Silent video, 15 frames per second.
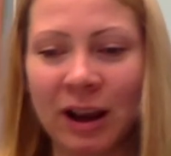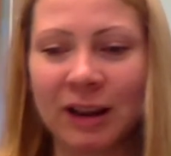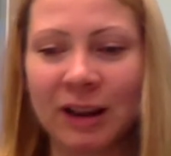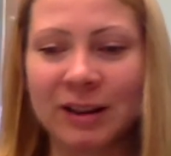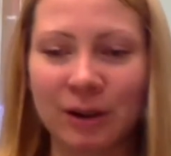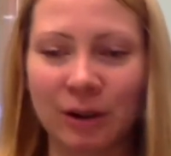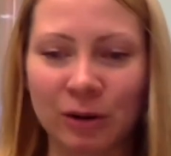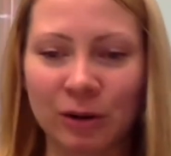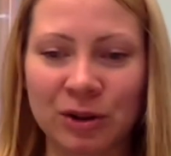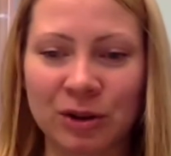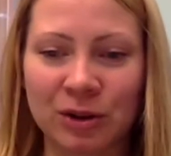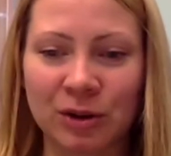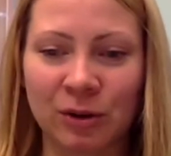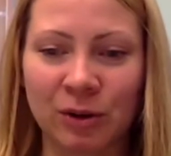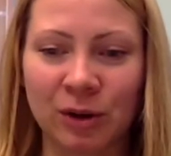It's
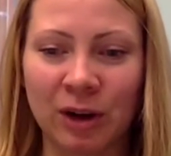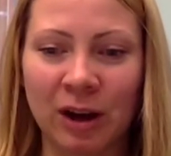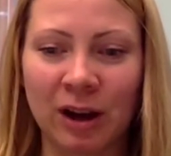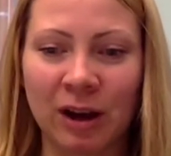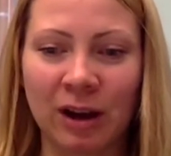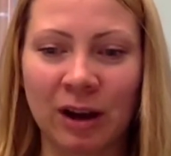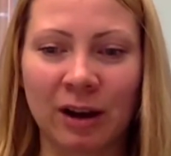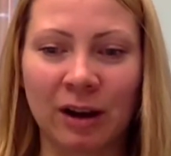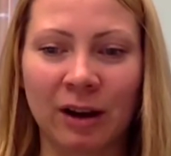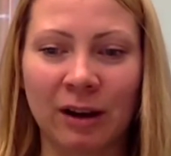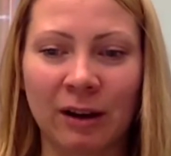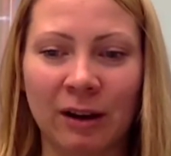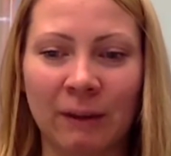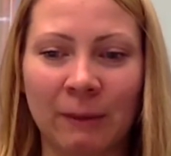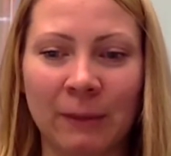also
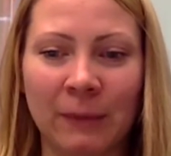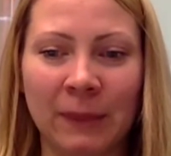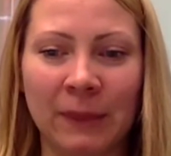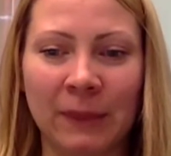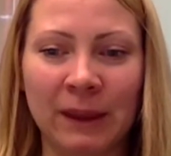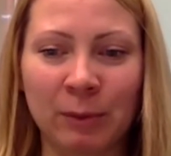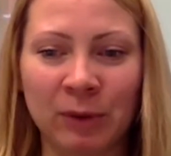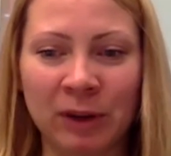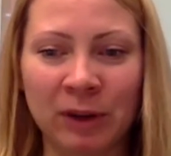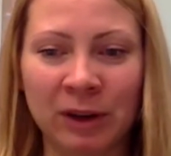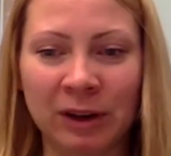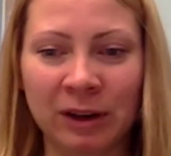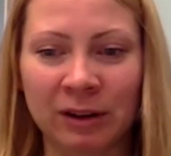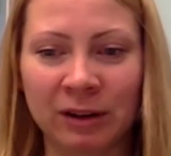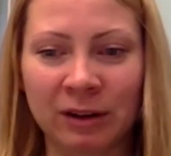the
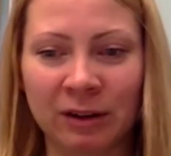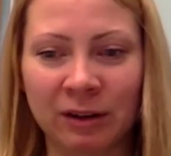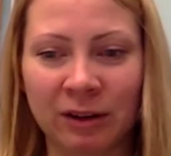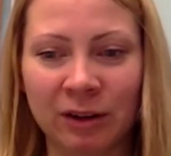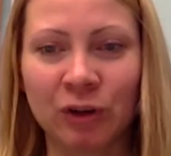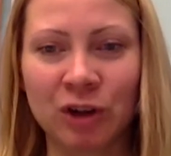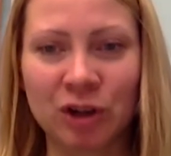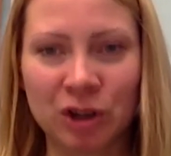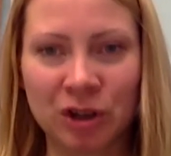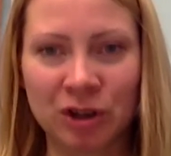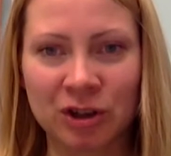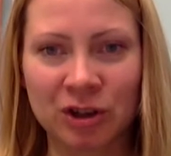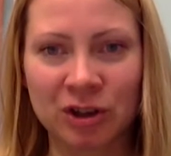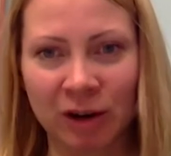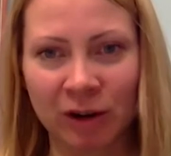opinion in Russia as
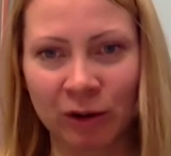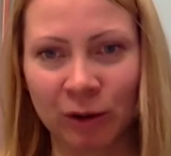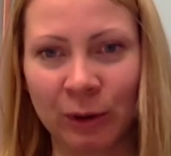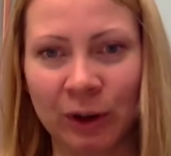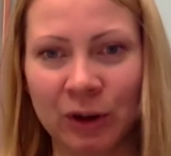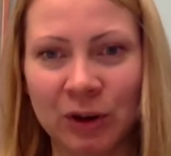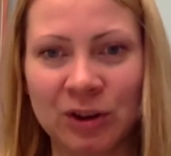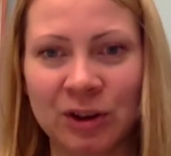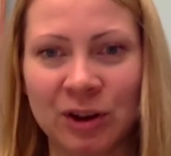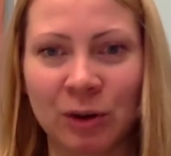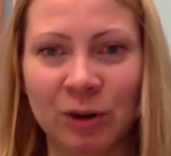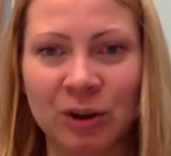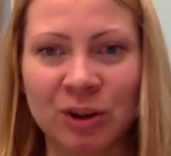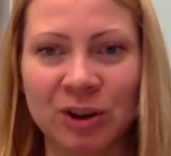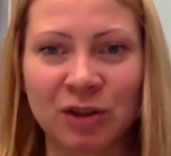a general, because
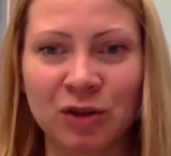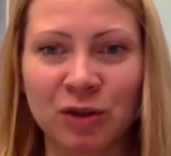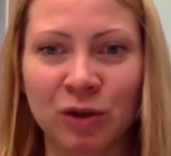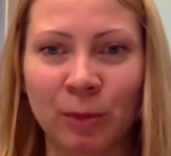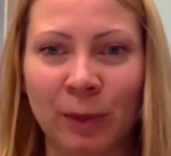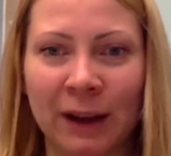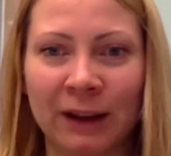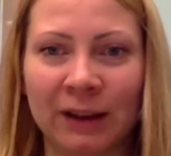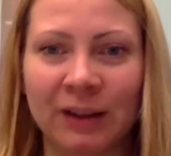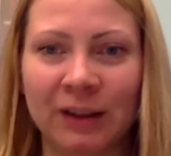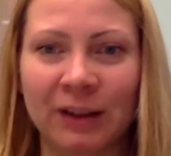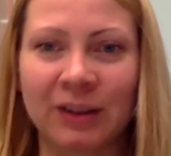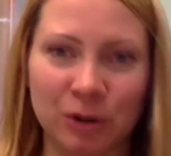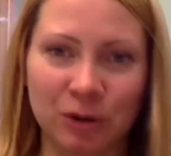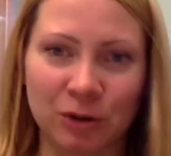our central bank is
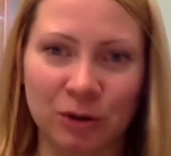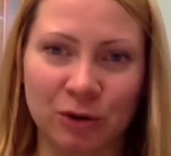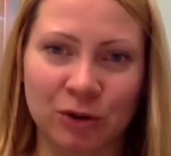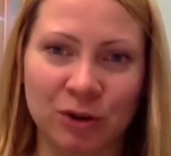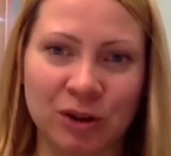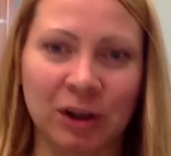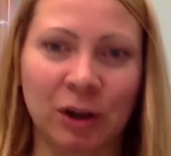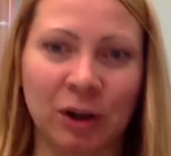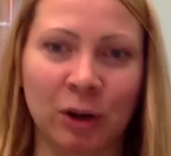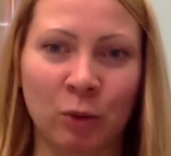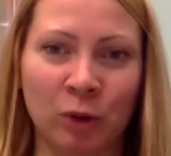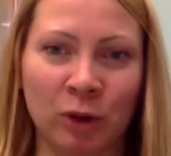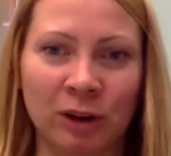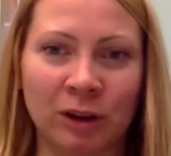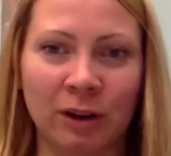also interested in
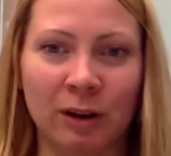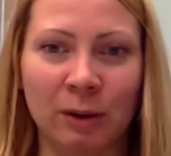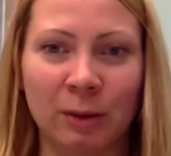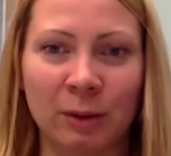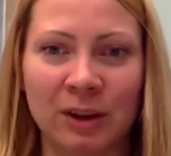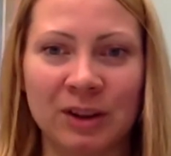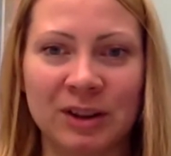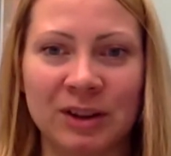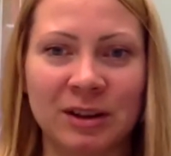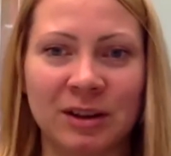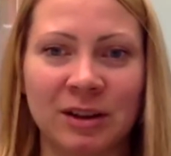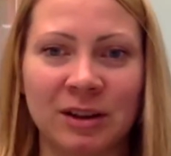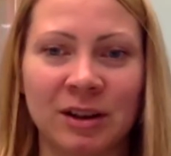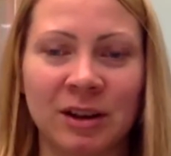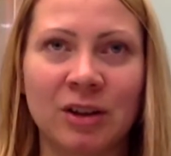what
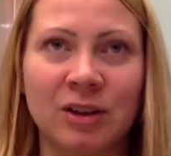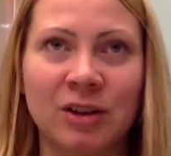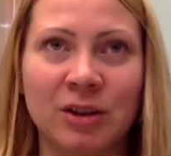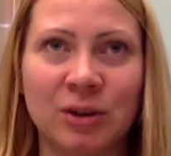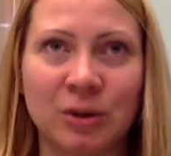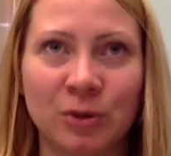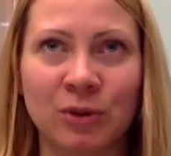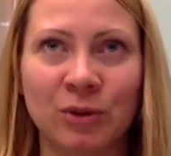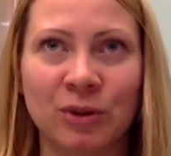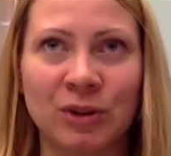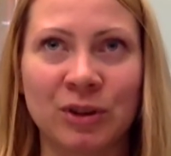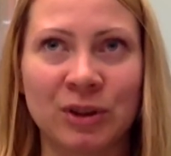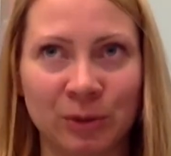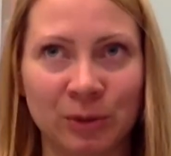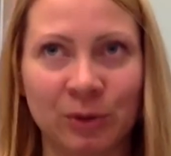PSD2
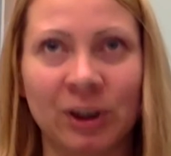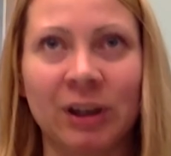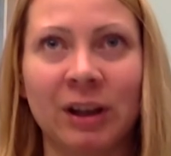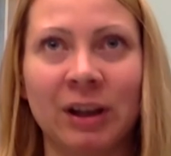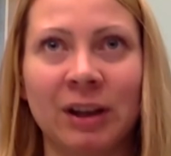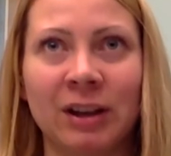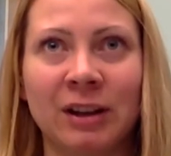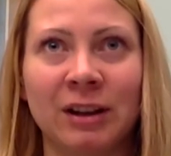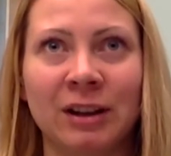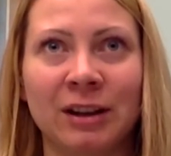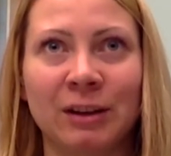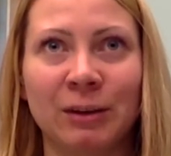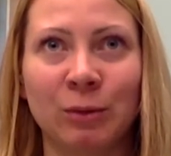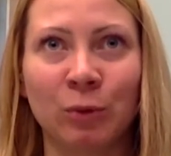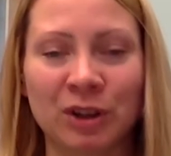is doing, in
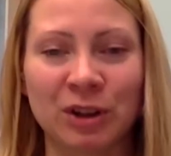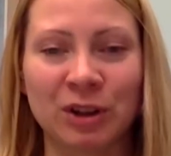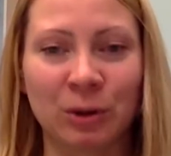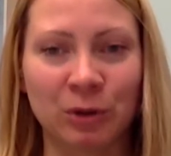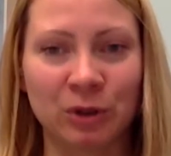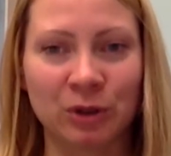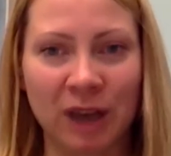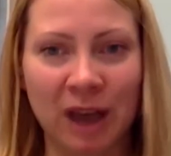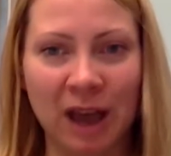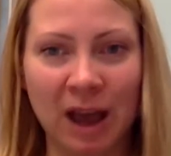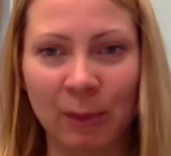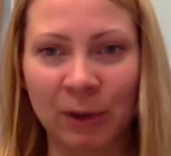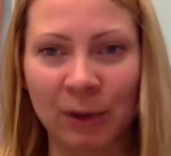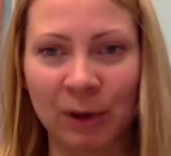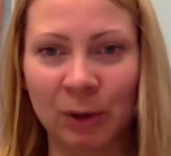what is going to
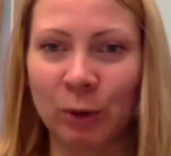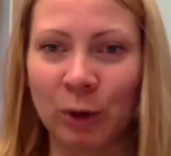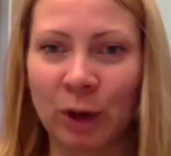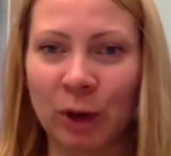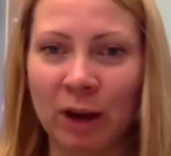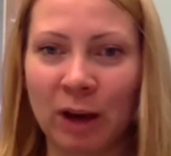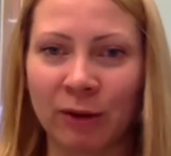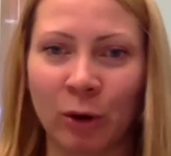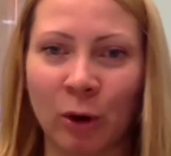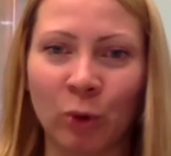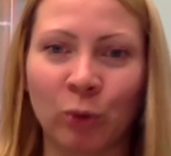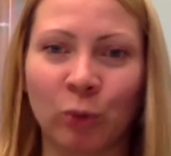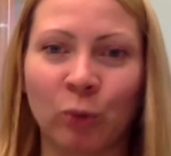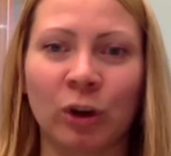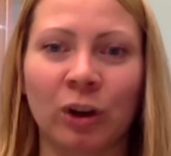happen when we have our
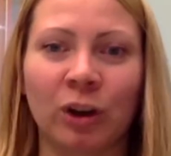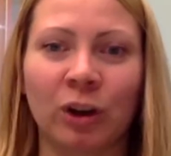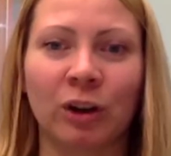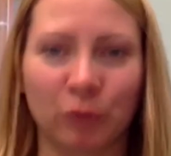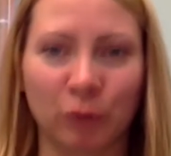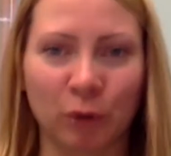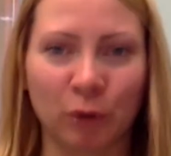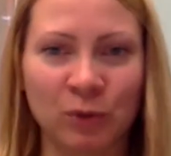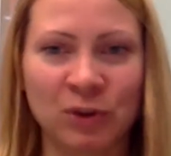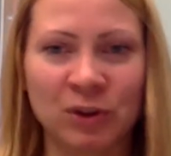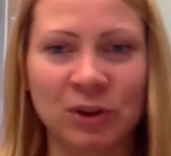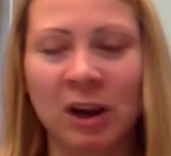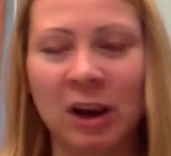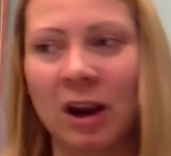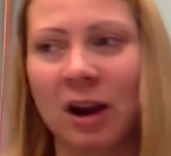own working groups
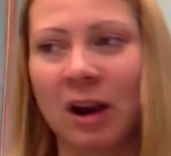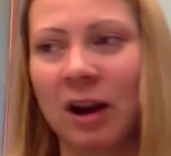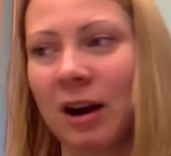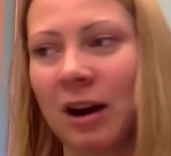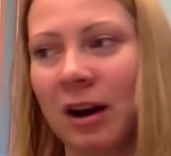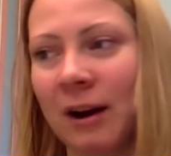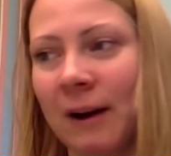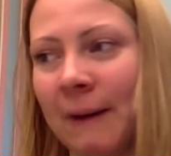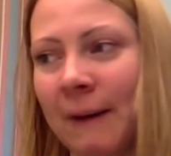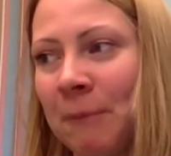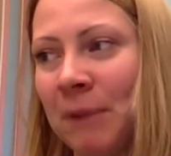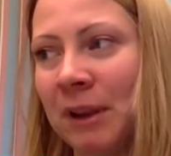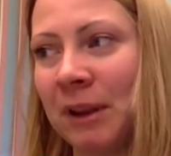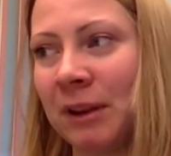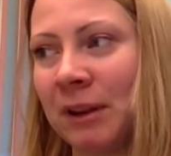
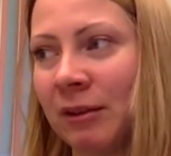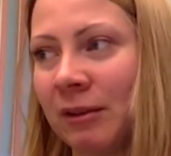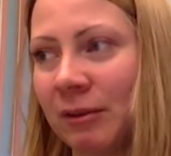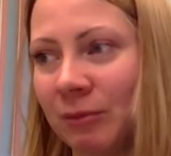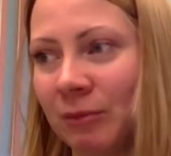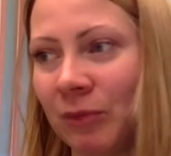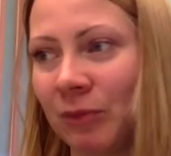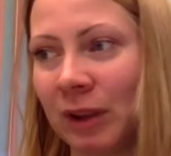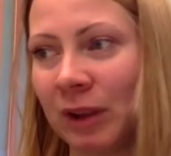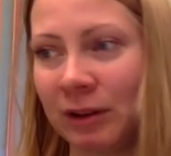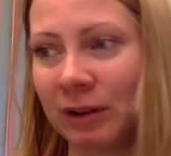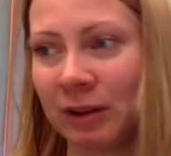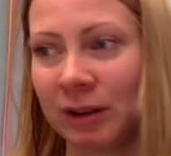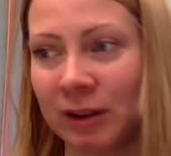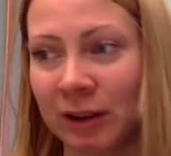
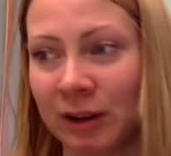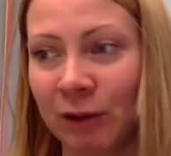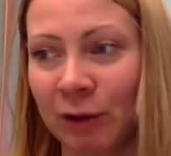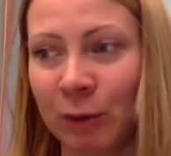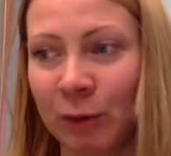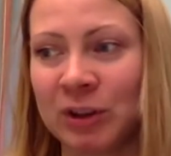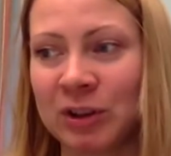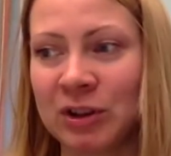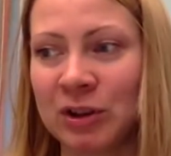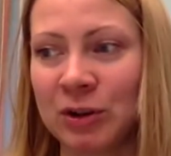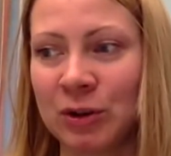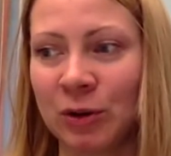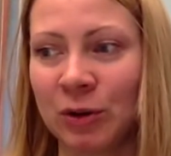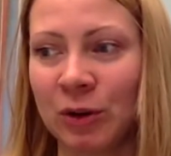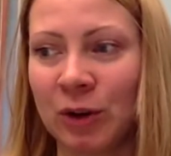in the government
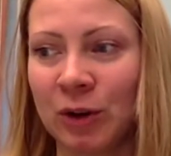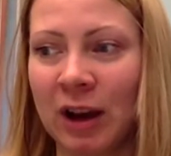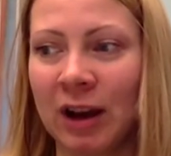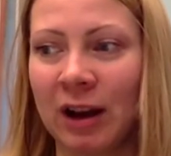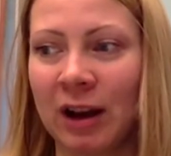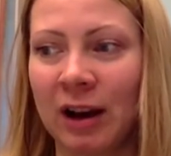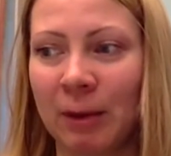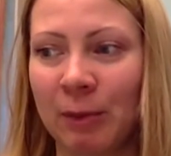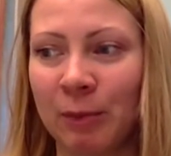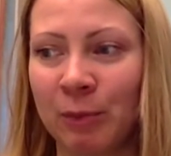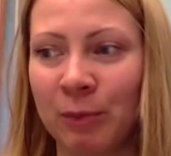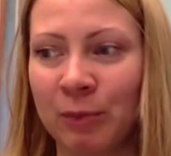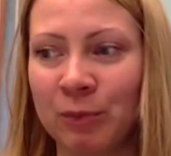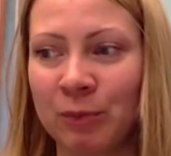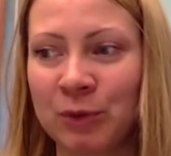
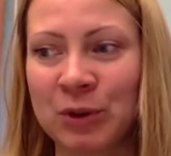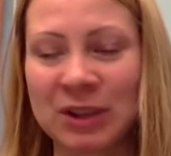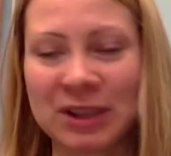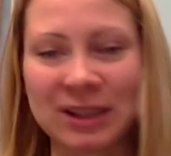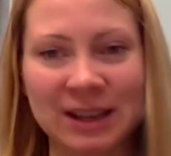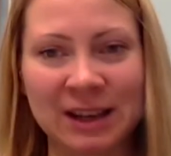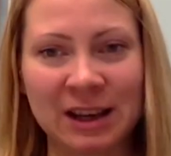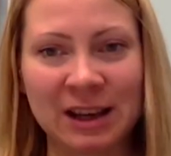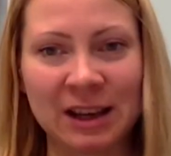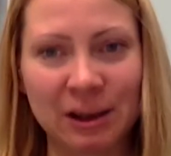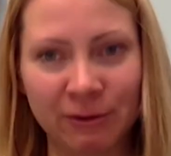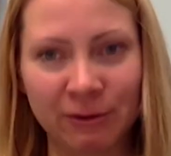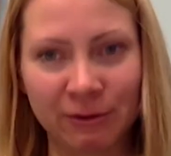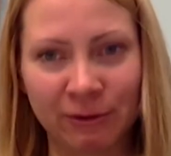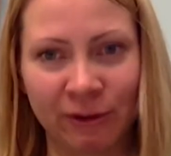to see
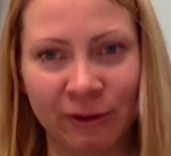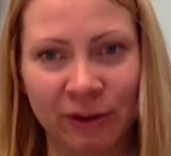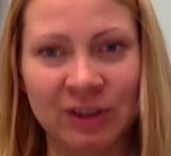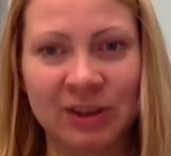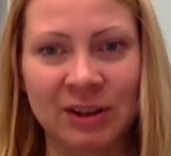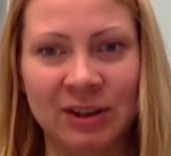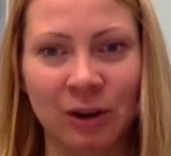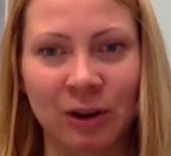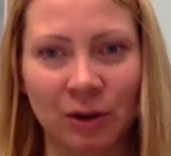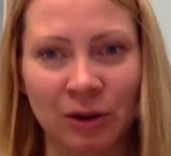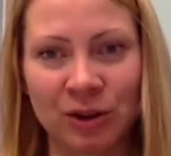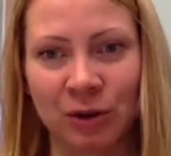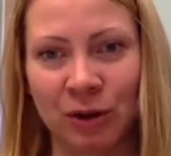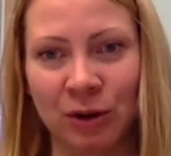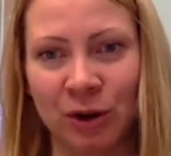if this is
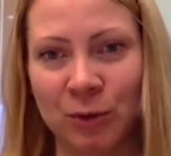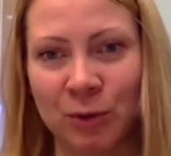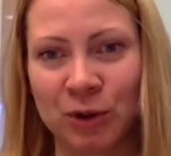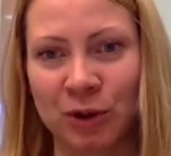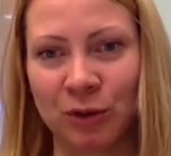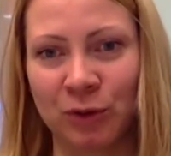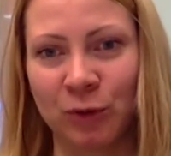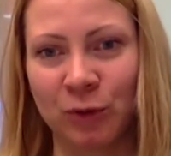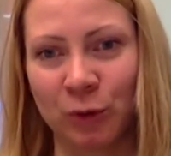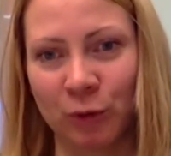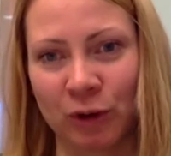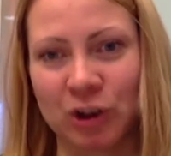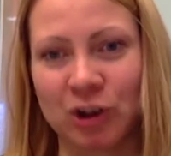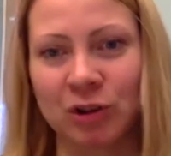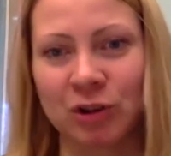also an option for
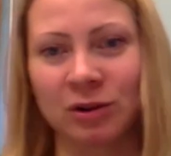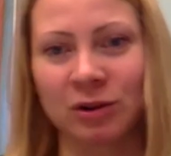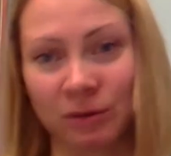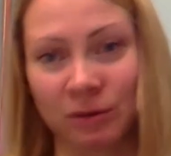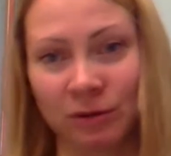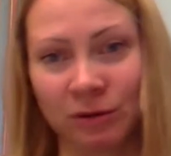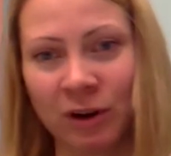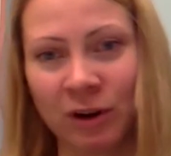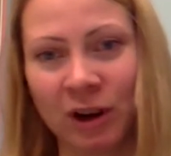Russia to do,